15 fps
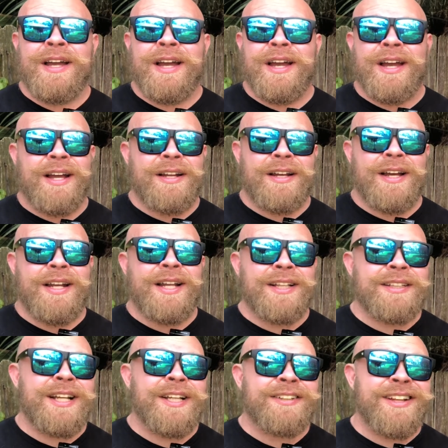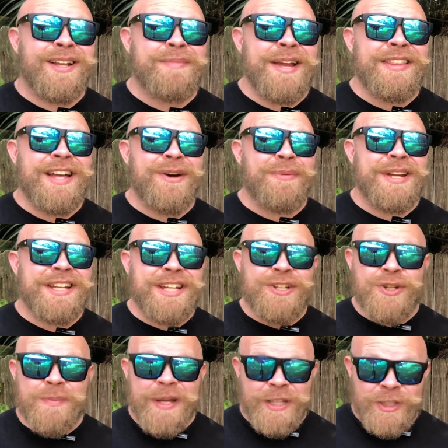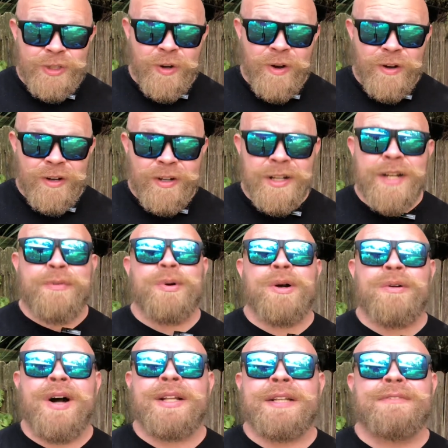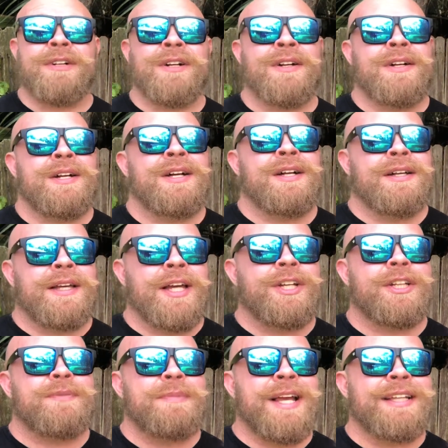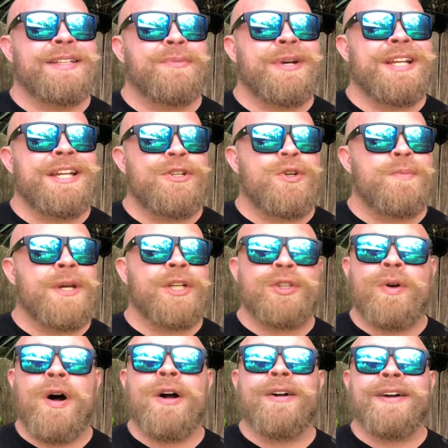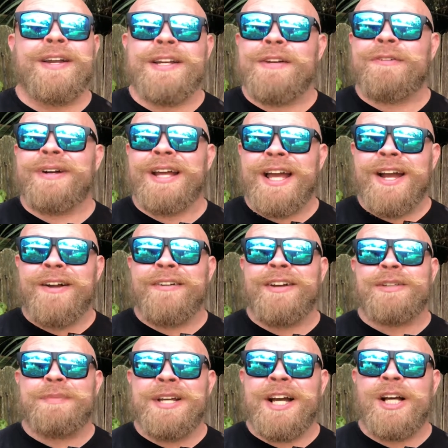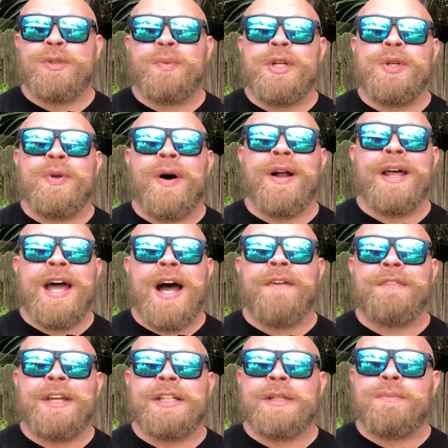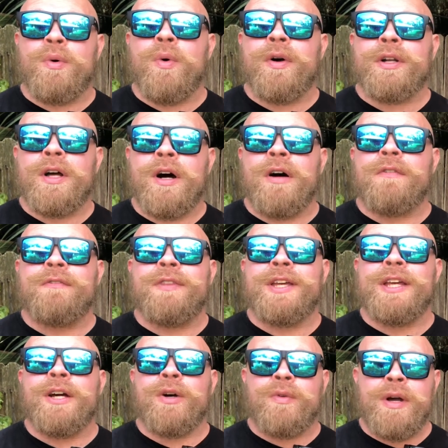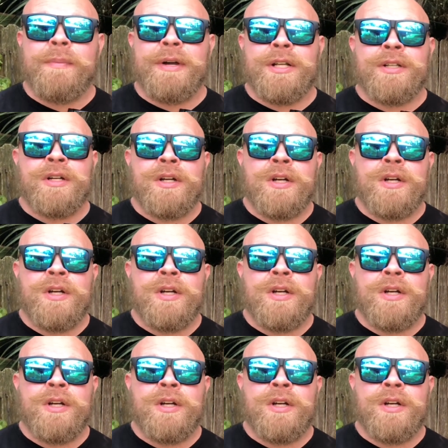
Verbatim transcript: And it doesn't necessarily mean that we need to be stronger if we're a raw lifter. It just means that we need to be stronger in different areas because we do not have the support of the equipment.